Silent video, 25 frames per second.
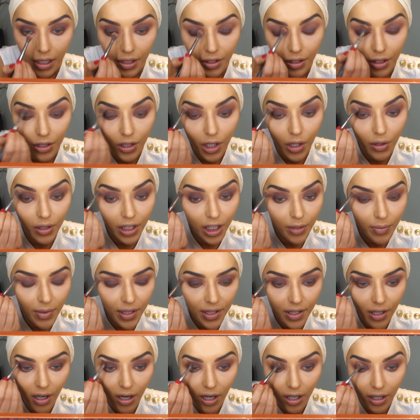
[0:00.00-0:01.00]
You can go a little
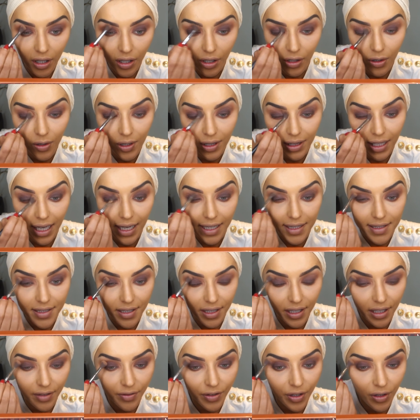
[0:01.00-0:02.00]
bit darker or
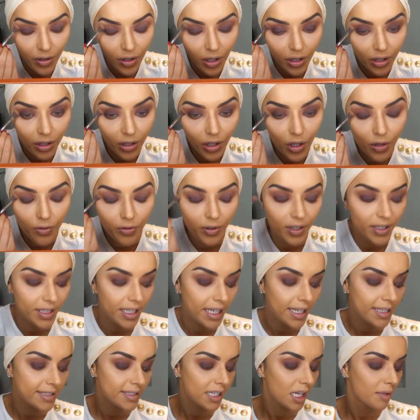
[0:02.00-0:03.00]
lighter. If you're going to go for a
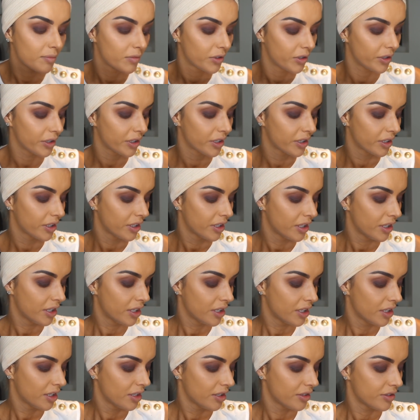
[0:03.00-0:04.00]
daytime look,
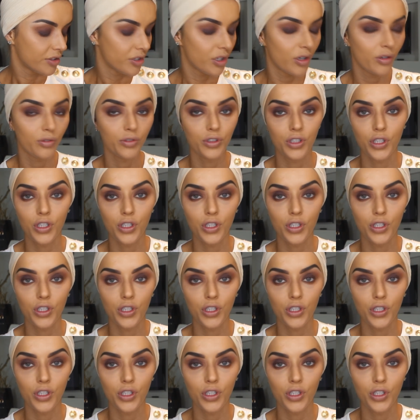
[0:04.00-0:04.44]
don't